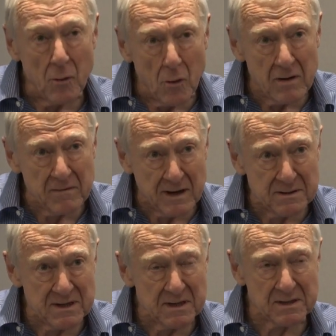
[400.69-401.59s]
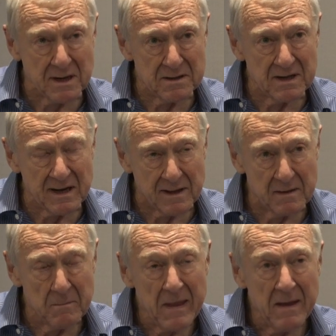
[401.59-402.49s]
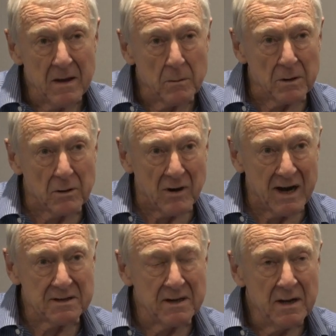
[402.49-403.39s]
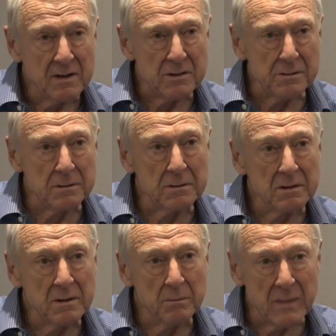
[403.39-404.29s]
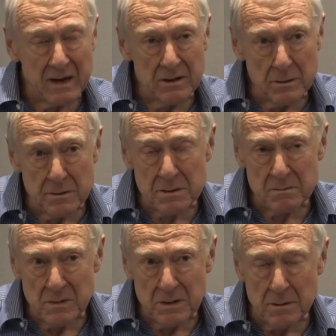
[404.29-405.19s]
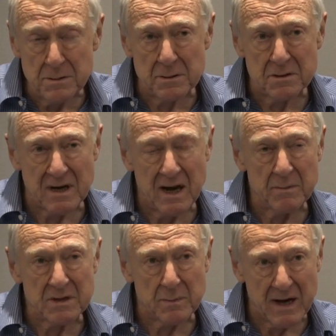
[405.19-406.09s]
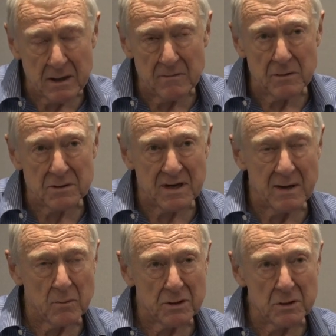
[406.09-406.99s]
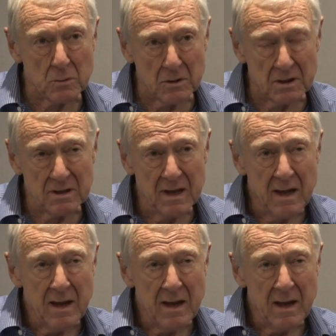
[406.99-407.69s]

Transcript: All of those things go together with the right to use your time, to make of your time what you will,